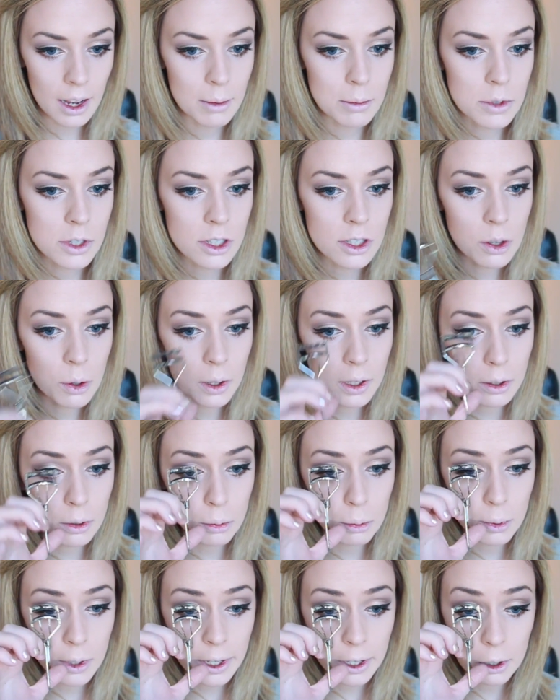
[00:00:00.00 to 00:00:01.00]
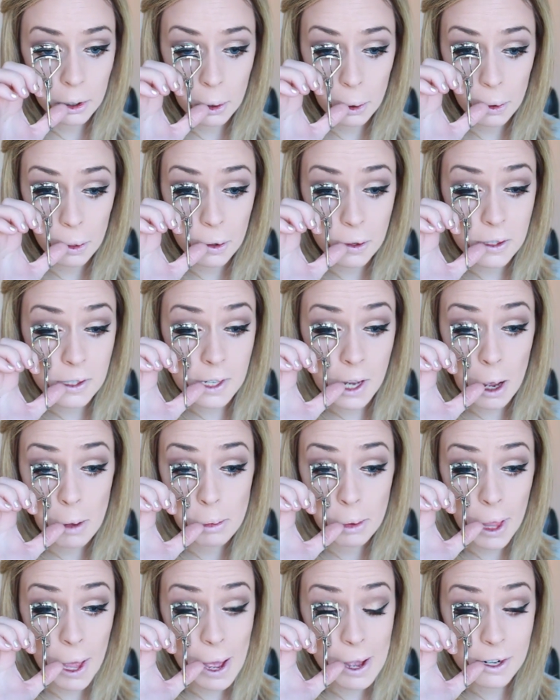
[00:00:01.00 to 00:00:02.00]
I'm just going to recurl those
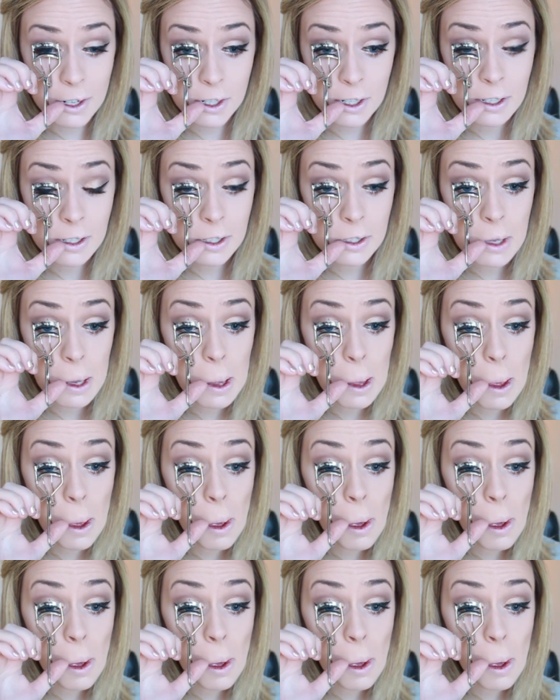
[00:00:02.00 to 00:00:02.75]
top lashes.